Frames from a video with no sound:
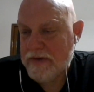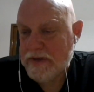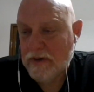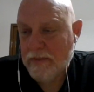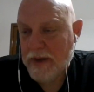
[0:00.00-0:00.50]

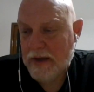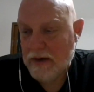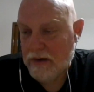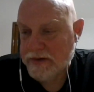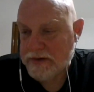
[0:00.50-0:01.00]
so be it
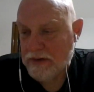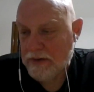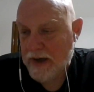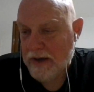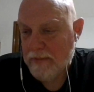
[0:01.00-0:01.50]

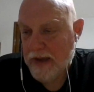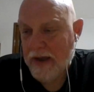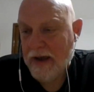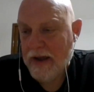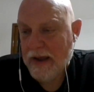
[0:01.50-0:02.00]
also, and may
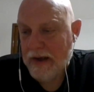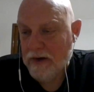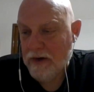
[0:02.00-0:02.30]
I and